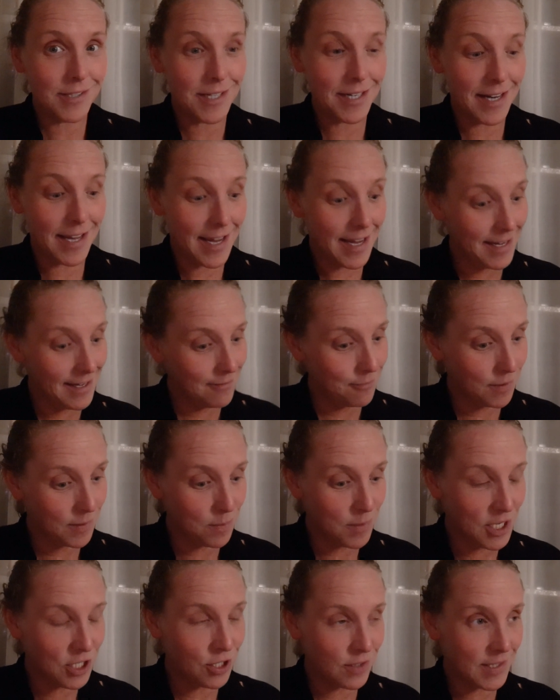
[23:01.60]
today with
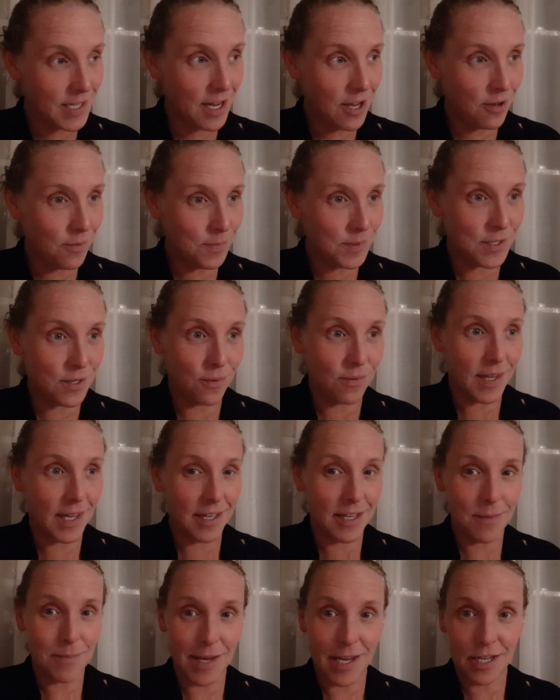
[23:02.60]
Misha's help. So
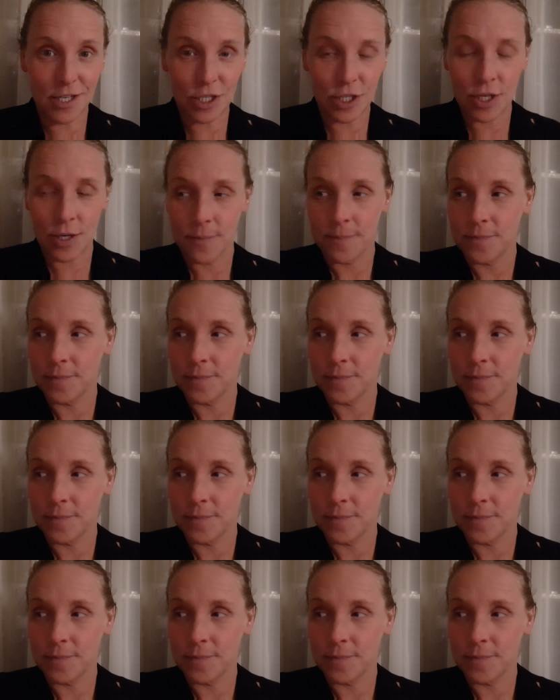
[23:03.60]
thank you, Mish.